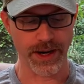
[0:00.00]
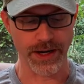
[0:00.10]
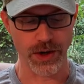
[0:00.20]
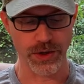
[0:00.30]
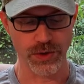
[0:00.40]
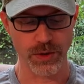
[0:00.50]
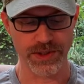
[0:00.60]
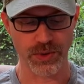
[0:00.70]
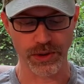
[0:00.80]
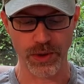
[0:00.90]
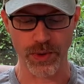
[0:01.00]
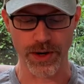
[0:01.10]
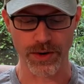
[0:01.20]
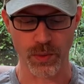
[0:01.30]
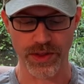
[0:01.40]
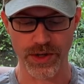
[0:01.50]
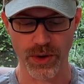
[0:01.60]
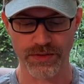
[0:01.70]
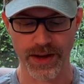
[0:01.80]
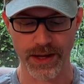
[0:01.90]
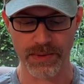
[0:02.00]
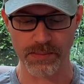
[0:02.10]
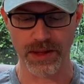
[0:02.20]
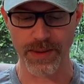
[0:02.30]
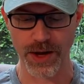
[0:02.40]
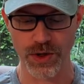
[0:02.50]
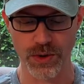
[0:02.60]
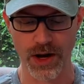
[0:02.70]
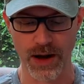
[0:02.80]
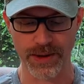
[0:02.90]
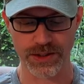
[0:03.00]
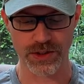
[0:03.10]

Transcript: but I know YouTube is really weird with notifying people about new comments,